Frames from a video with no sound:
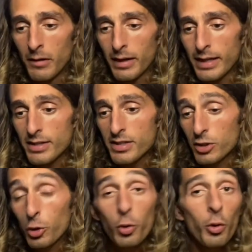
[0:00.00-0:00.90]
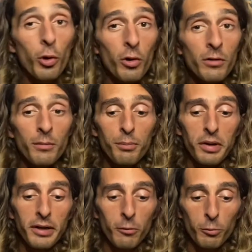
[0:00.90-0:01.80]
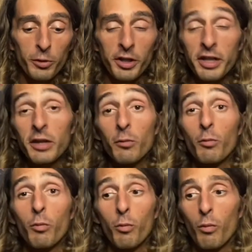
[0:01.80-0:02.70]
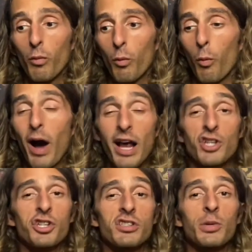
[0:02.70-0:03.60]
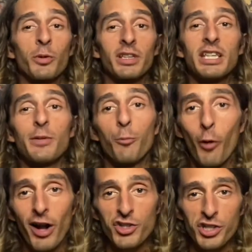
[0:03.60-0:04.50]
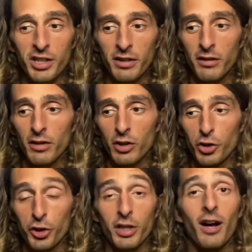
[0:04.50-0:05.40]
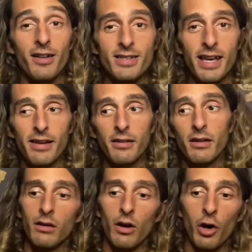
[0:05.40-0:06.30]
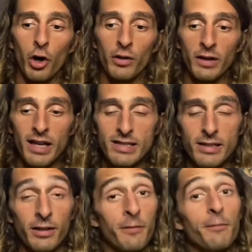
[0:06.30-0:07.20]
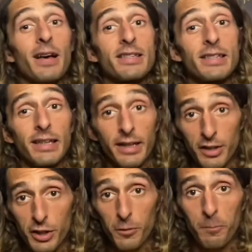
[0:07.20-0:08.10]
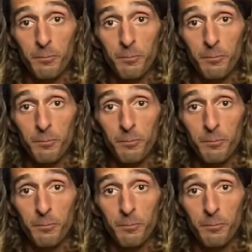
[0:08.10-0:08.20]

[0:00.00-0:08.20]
It's cool, but really, why should someone keep watching your content unless they're investing in you?